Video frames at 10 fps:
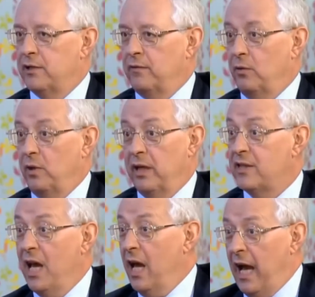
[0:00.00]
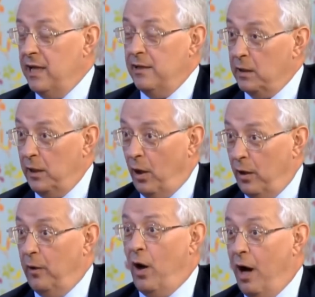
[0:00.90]
last few years and
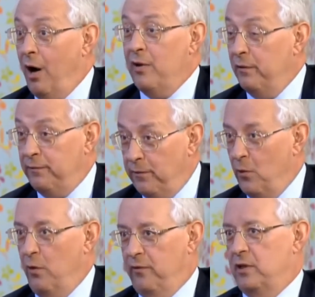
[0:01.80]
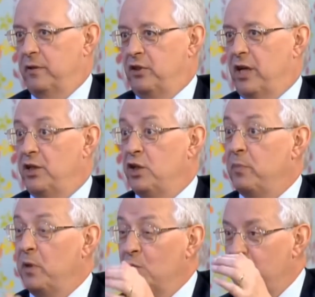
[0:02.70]
are at the forefront of changes
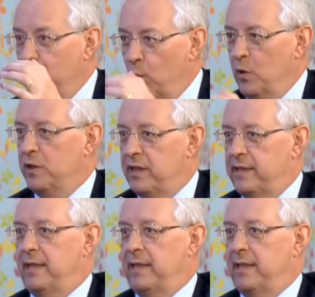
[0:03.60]
because they want to